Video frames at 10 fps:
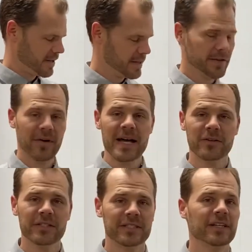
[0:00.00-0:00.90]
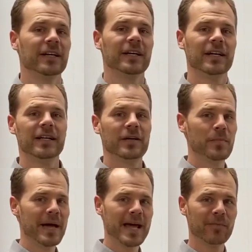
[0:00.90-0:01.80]
The vinyl is
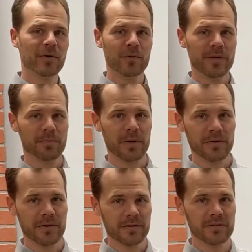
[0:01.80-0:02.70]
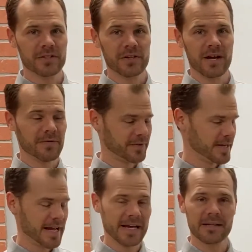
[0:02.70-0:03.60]
compatible with both soft
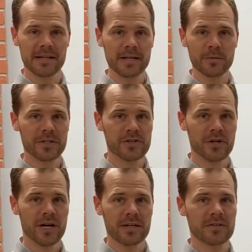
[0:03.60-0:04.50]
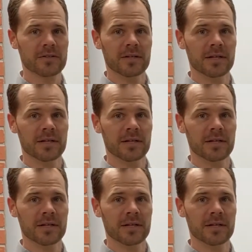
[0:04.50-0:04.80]
and liquid chalks,